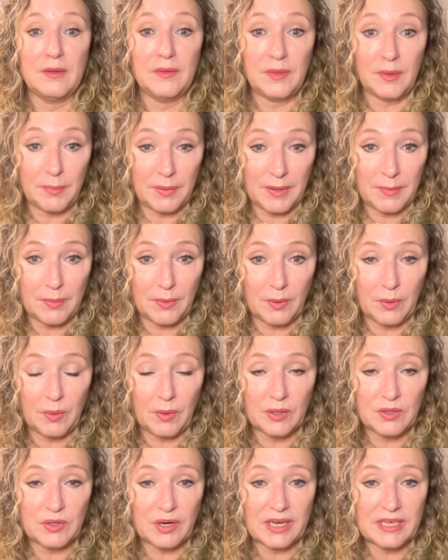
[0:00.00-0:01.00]
the people who
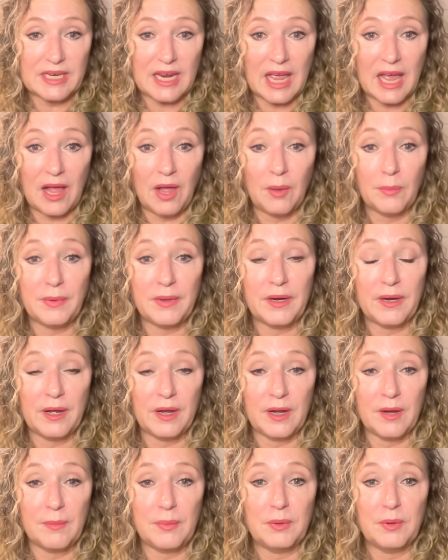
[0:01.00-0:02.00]
are trying to help in
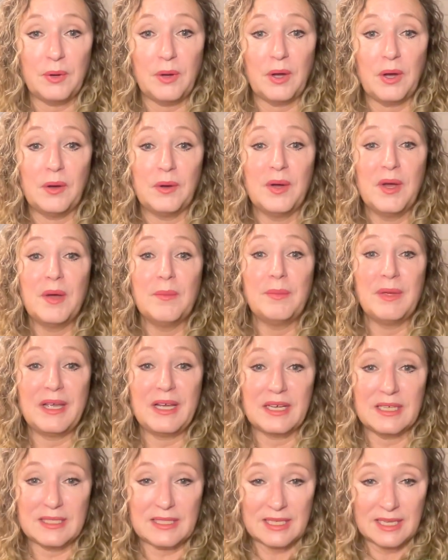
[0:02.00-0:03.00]
Acapulco
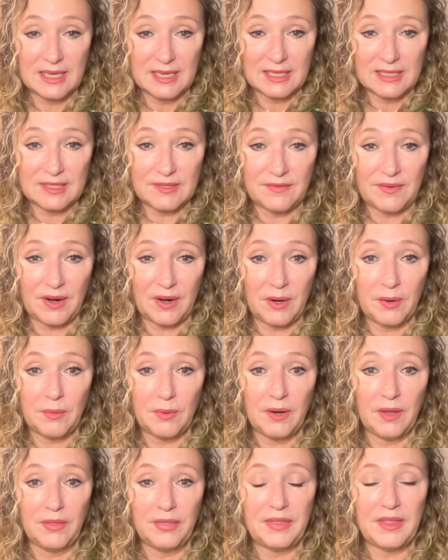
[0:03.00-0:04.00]
because it's a very
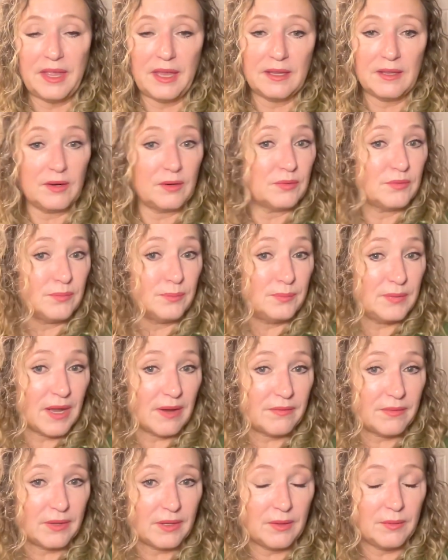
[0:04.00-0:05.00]
real thing. There's
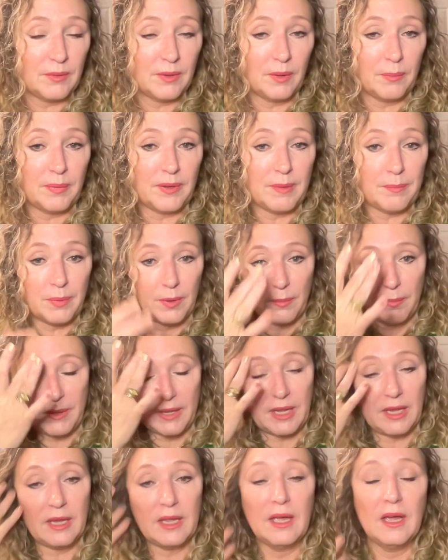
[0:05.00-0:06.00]
definitely real people
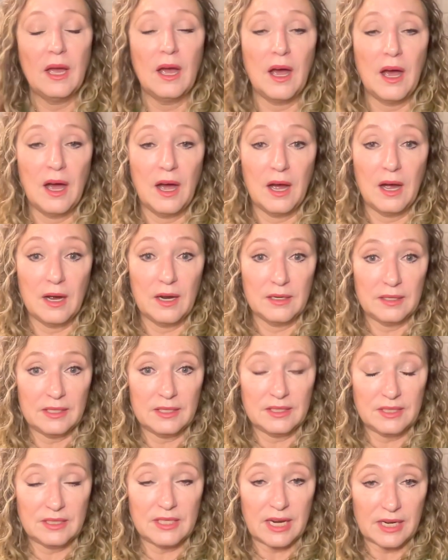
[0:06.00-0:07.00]
being uh,
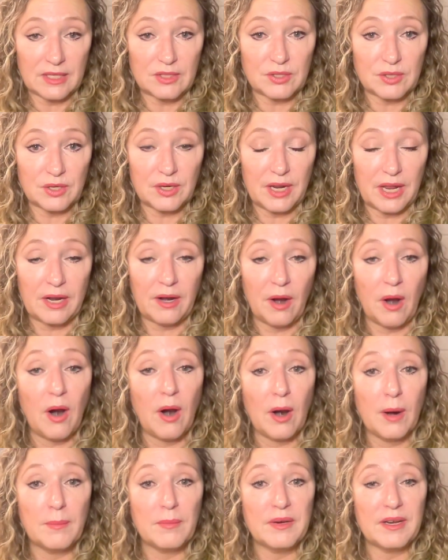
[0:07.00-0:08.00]
endangered and
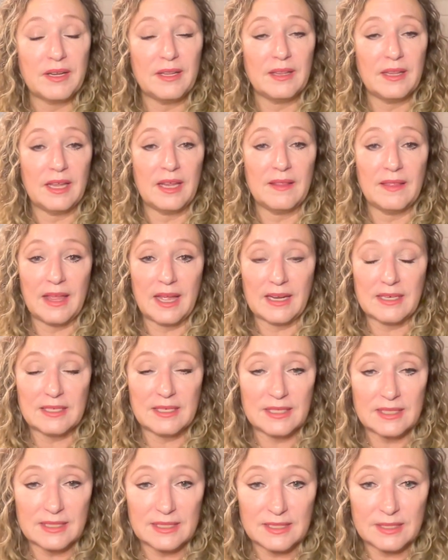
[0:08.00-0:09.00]
harmed in, in that
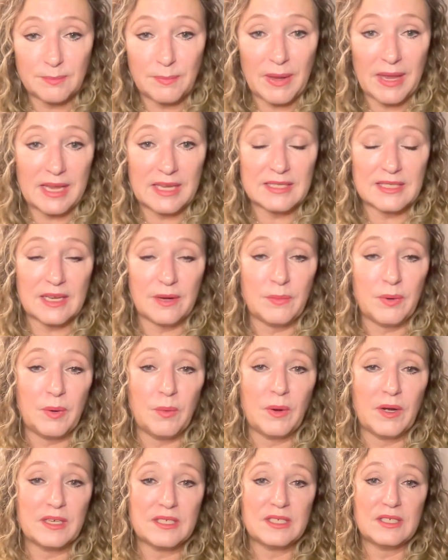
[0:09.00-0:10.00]
space and we
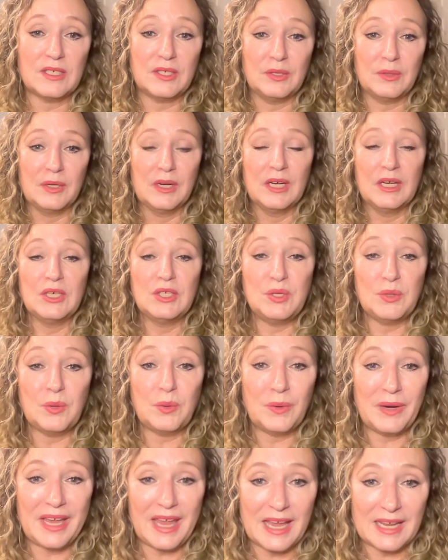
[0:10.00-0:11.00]
want to do what
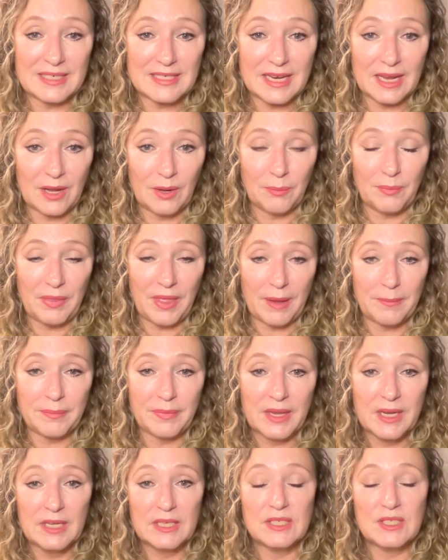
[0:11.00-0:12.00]
we can to help them.
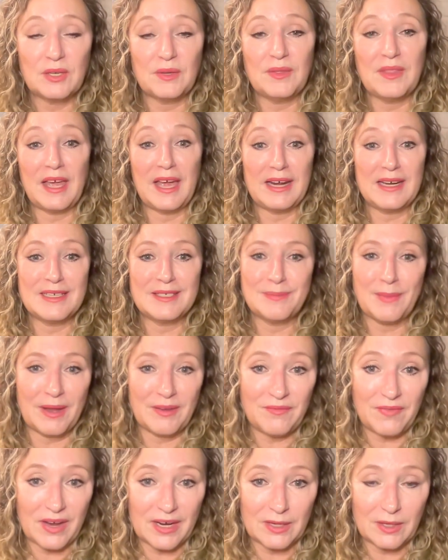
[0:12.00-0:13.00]
So that is my
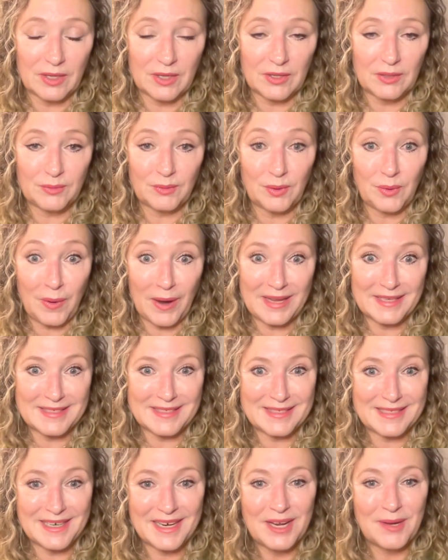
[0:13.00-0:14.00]
final
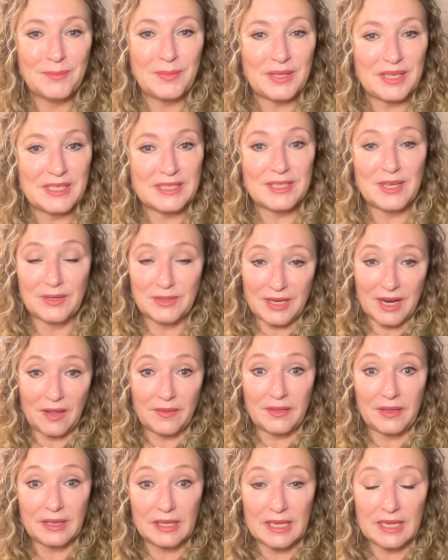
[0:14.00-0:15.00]
request. Please go
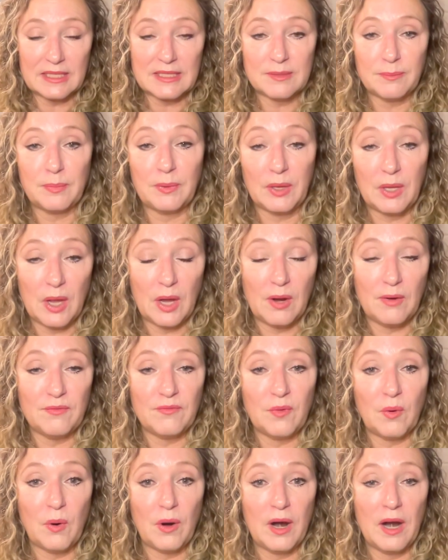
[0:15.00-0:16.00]
down the links below
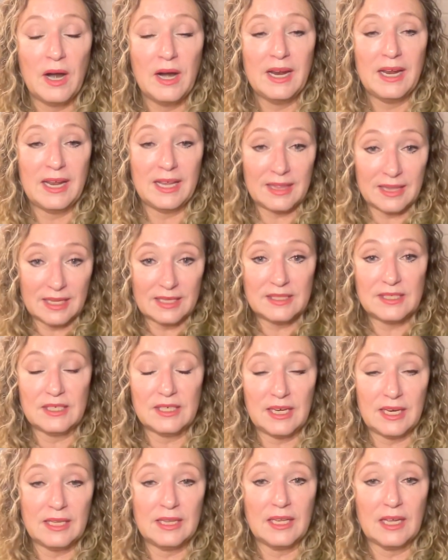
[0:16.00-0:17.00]
for in the
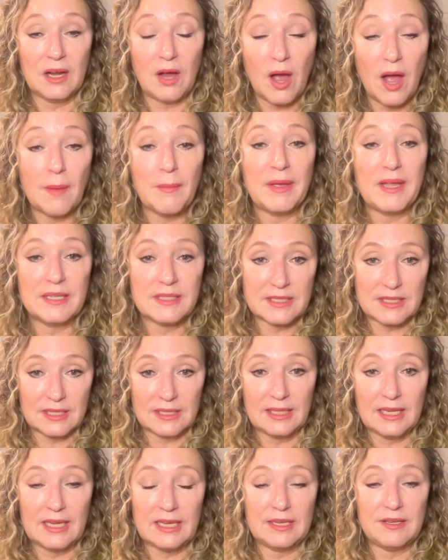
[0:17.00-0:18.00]
in the comments the
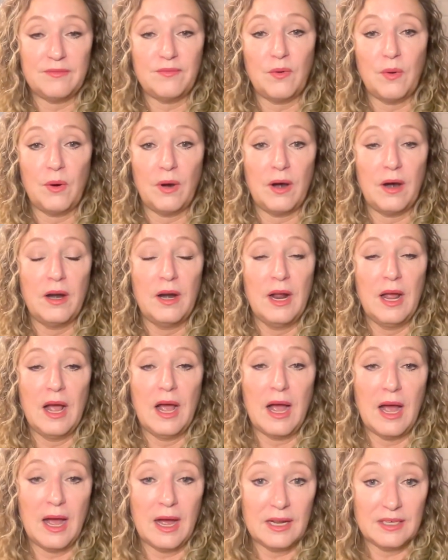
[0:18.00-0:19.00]
link for
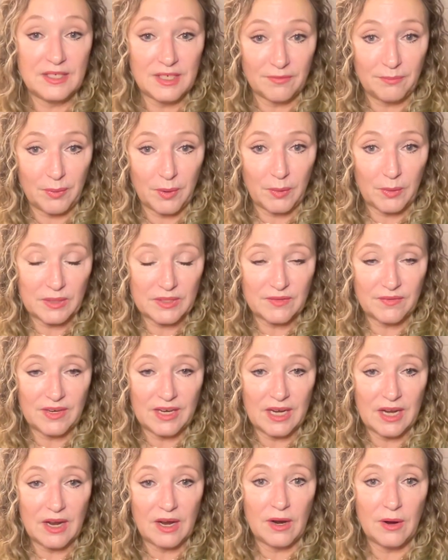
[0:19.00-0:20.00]
uh, Jeff Berwick's
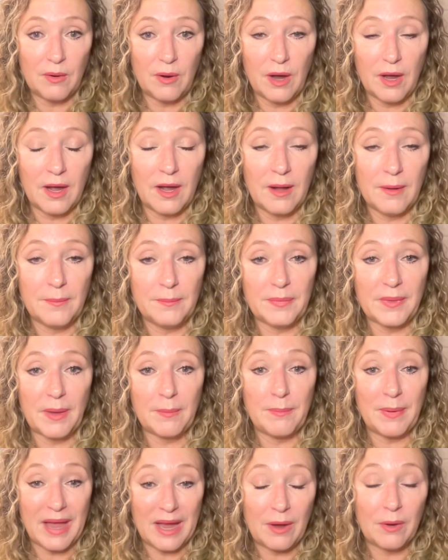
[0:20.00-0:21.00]
video um,
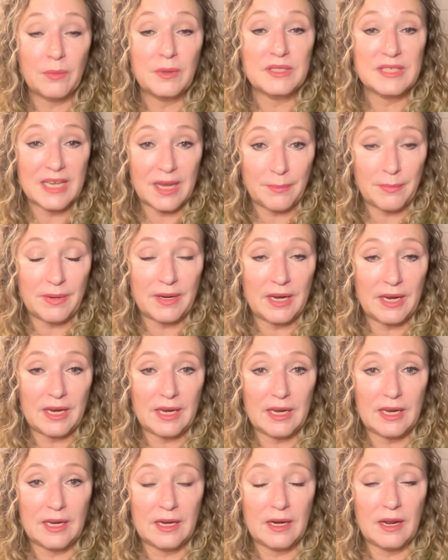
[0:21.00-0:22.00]
about what's happening
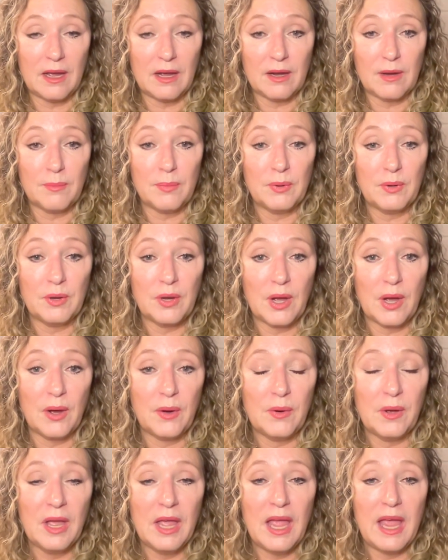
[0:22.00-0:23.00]
in
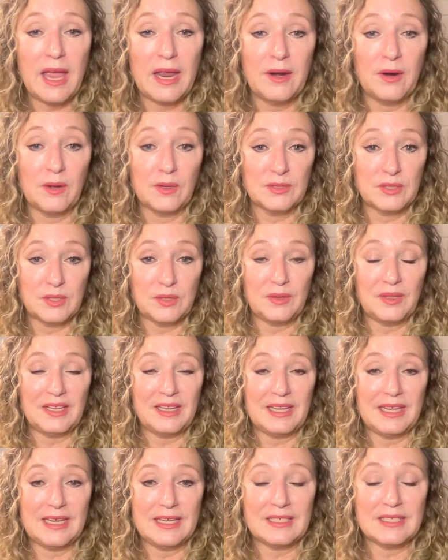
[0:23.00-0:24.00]
Acapulco and also the
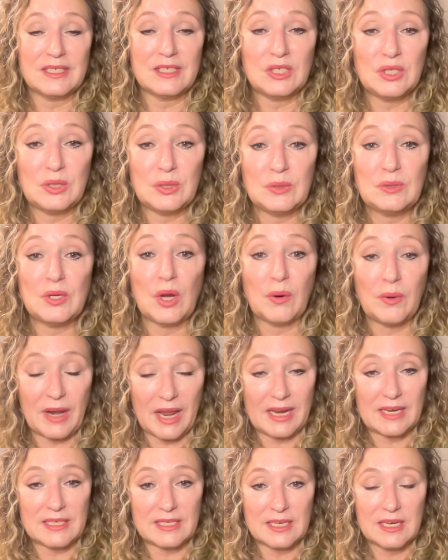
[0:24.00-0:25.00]
links to
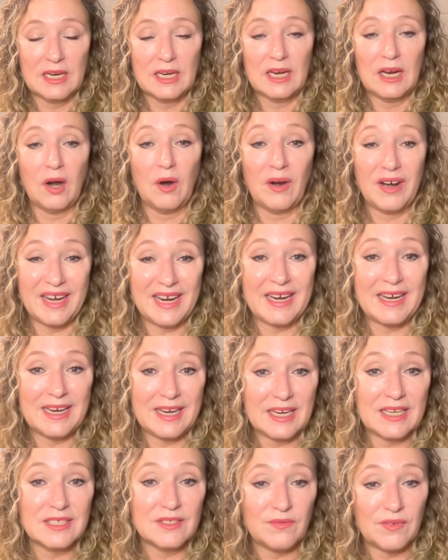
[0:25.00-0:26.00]
donate are in
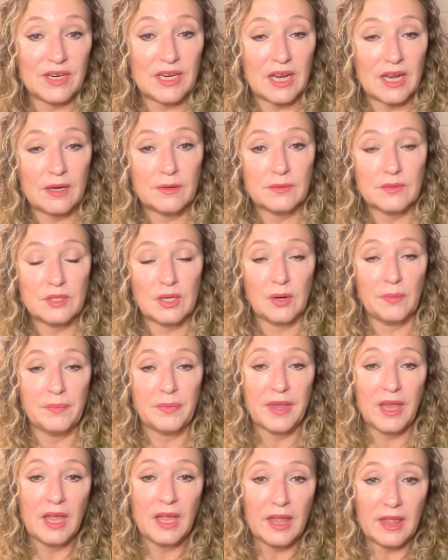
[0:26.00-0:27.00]
his video. So
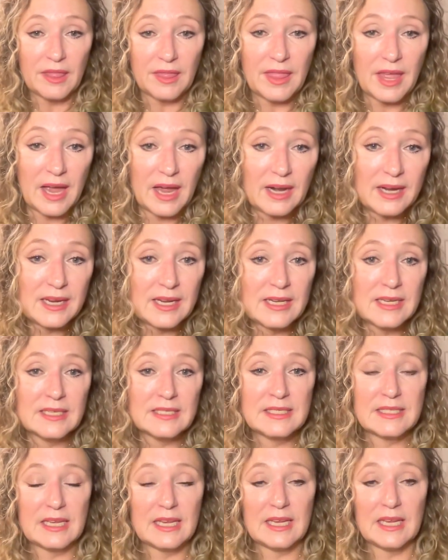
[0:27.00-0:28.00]
that
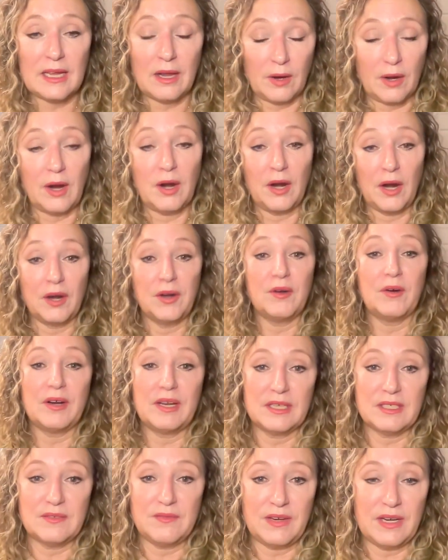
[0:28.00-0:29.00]
is uh, uh under
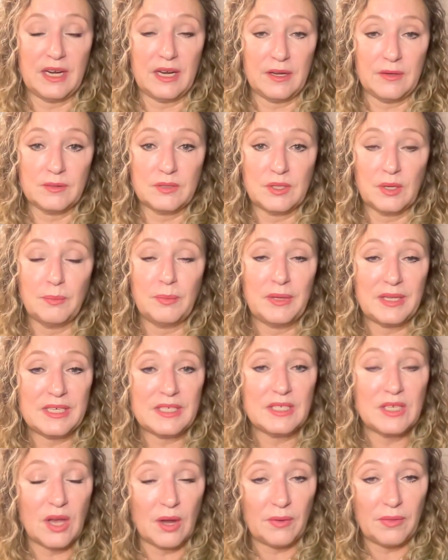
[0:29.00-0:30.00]
his video. So
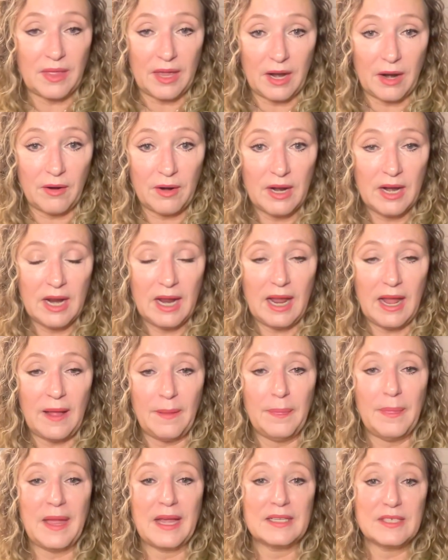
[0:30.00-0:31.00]
please go there.
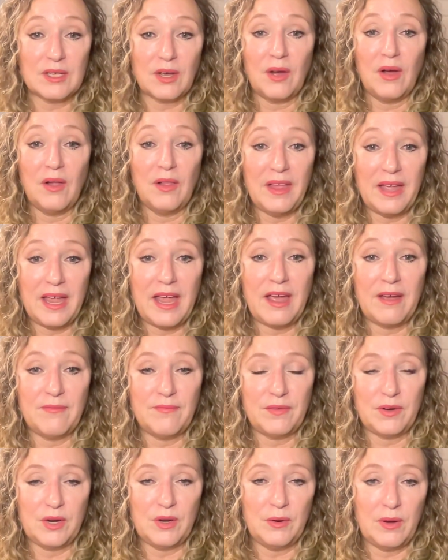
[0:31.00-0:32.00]
And that's all I have
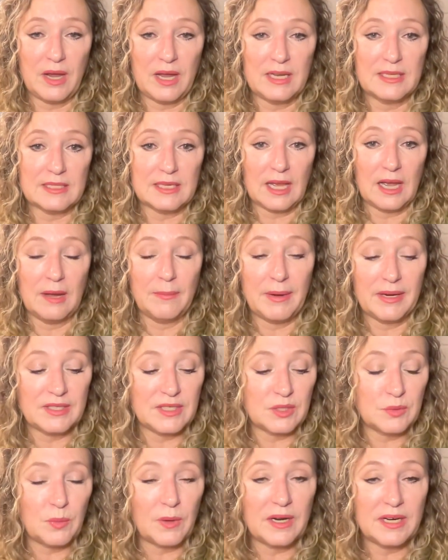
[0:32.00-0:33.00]
for you guys. Um, I
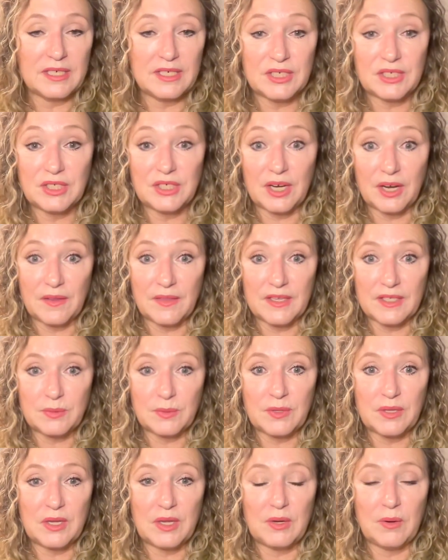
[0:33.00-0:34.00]
just wanted to share this
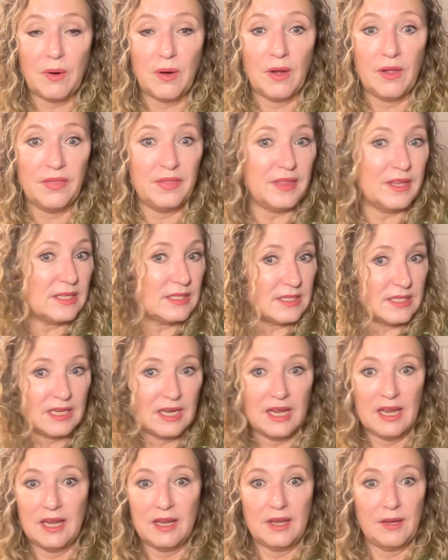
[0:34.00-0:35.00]
with you on this
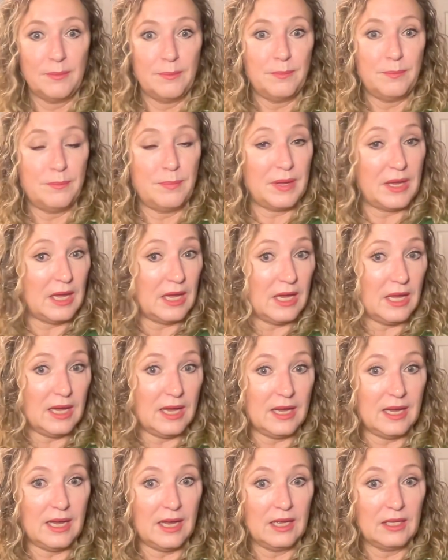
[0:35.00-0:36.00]

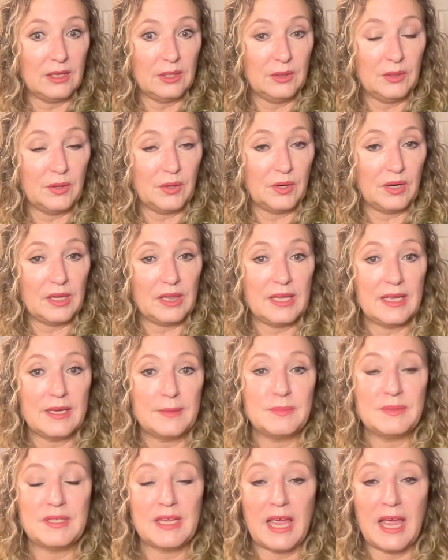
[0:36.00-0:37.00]
big lunar
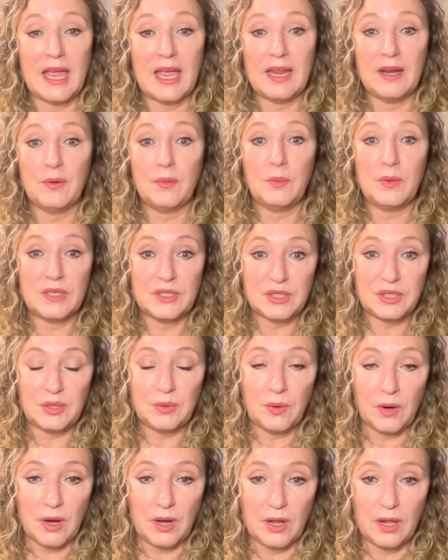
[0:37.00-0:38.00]
eclipse and wish
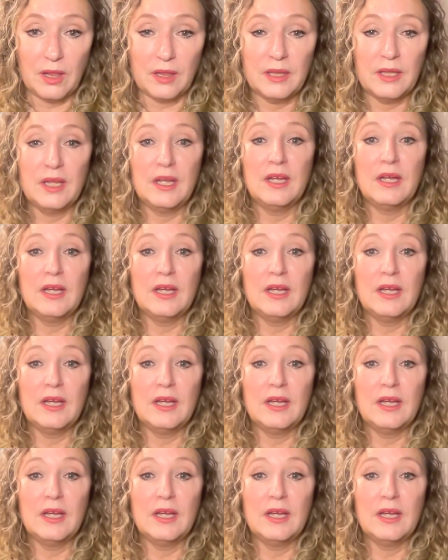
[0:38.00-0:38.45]
you all